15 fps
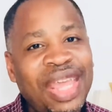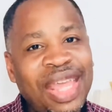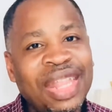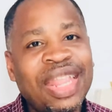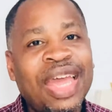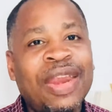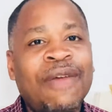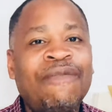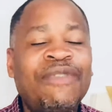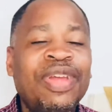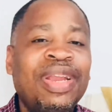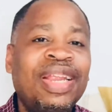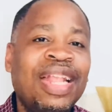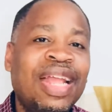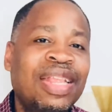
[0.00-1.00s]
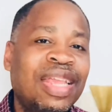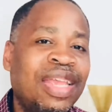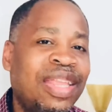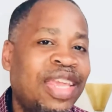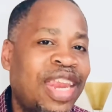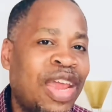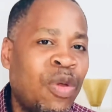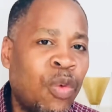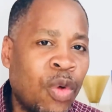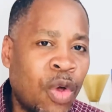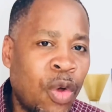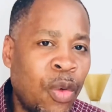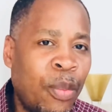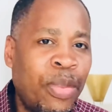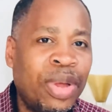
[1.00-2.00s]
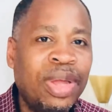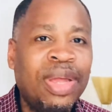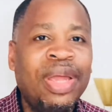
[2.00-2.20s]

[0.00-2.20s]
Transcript: that are feeling at the end of their rope,